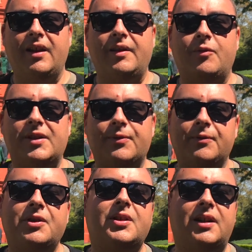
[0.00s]
It was
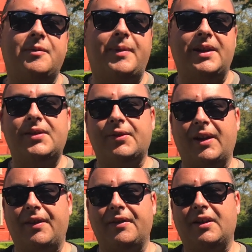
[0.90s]
originally based
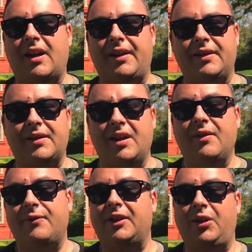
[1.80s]
around the gardens
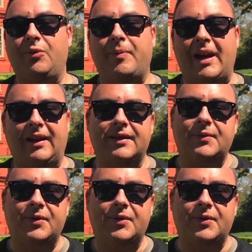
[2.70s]
for Kew Palace,